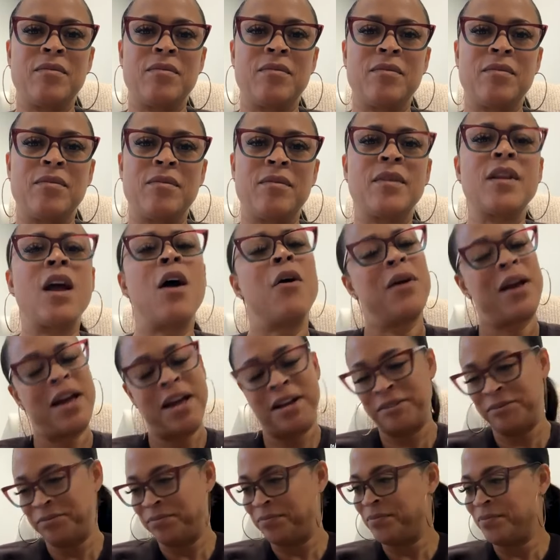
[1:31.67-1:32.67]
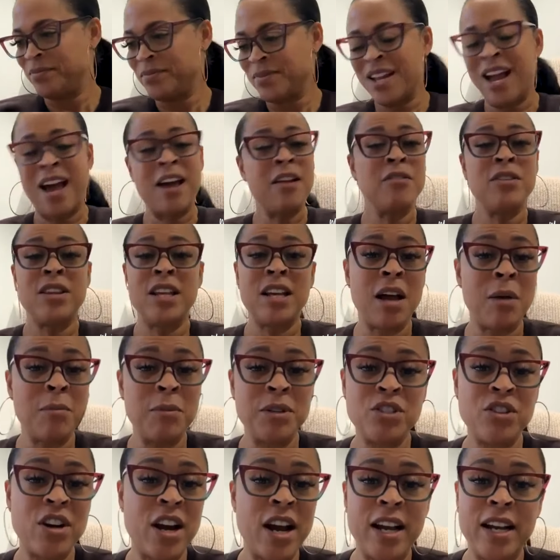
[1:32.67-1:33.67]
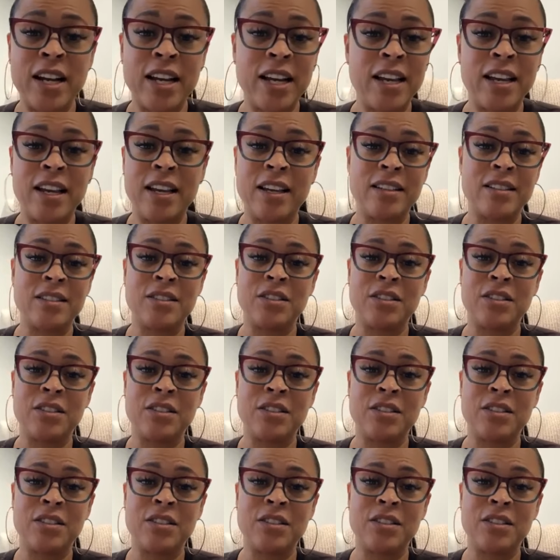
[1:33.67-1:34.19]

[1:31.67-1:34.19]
Okay. I don't think I'm gonna try it again.